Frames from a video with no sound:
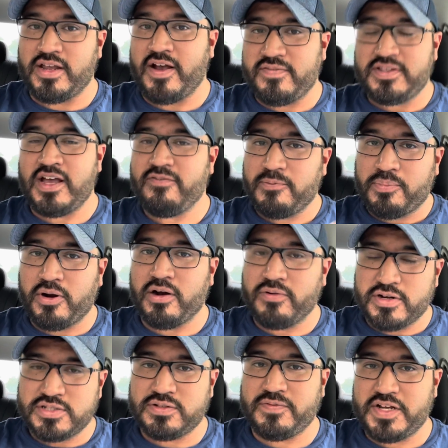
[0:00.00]
You have to have a park
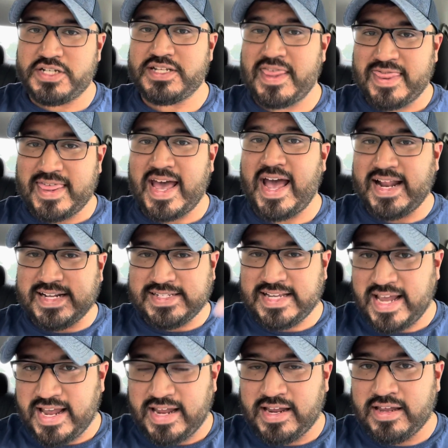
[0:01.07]
reservation that
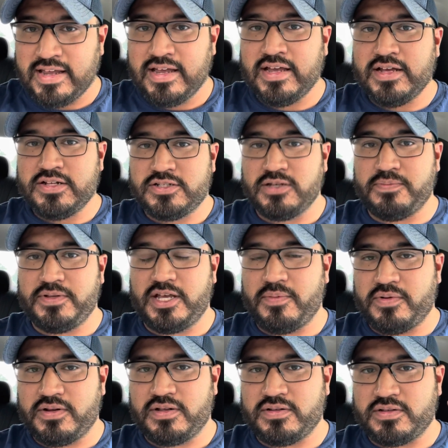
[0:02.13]
day to be able to